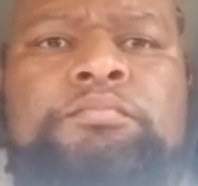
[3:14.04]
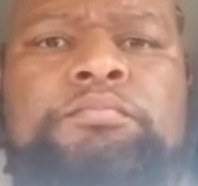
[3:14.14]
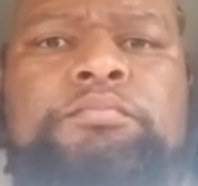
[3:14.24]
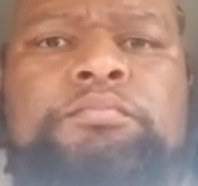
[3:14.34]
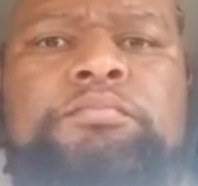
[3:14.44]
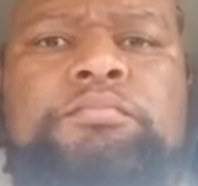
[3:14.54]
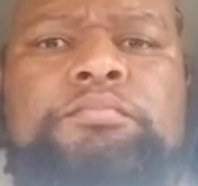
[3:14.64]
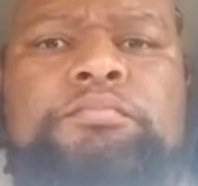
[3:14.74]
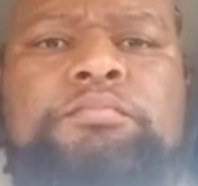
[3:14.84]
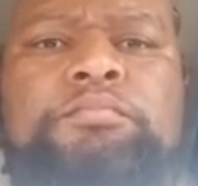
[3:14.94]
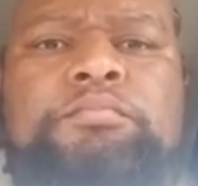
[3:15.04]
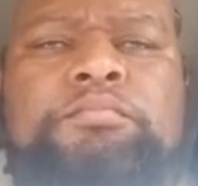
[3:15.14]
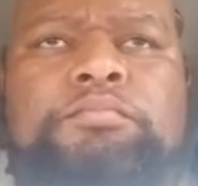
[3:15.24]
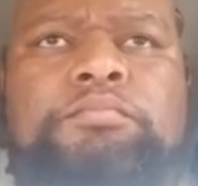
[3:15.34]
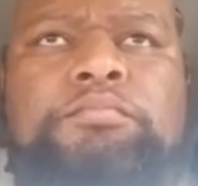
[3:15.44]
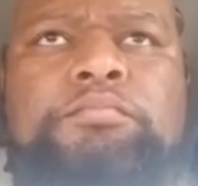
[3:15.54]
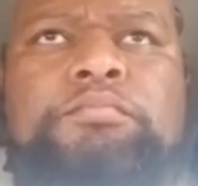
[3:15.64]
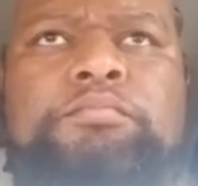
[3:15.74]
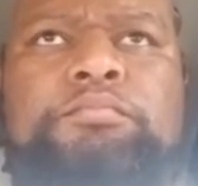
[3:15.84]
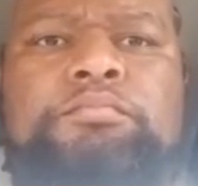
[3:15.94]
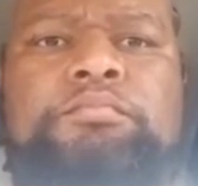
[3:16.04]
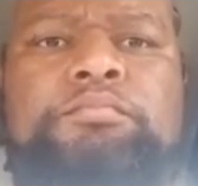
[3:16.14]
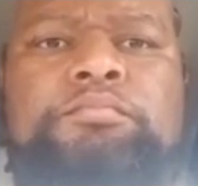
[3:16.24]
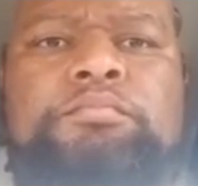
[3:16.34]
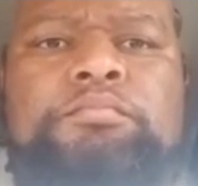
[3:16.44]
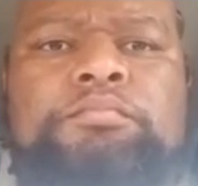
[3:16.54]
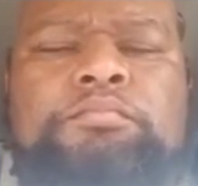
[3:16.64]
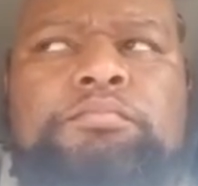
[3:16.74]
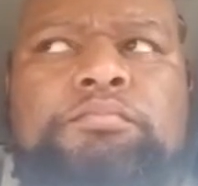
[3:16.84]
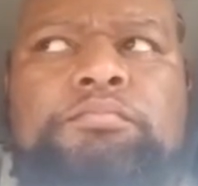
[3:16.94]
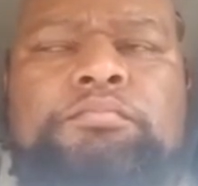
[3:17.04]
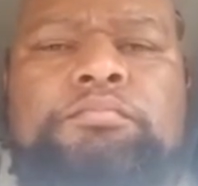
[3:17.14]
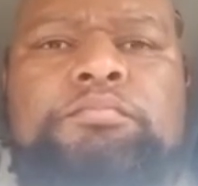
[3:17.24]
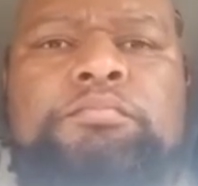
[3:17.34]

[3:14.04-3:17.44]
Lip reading: [no speech]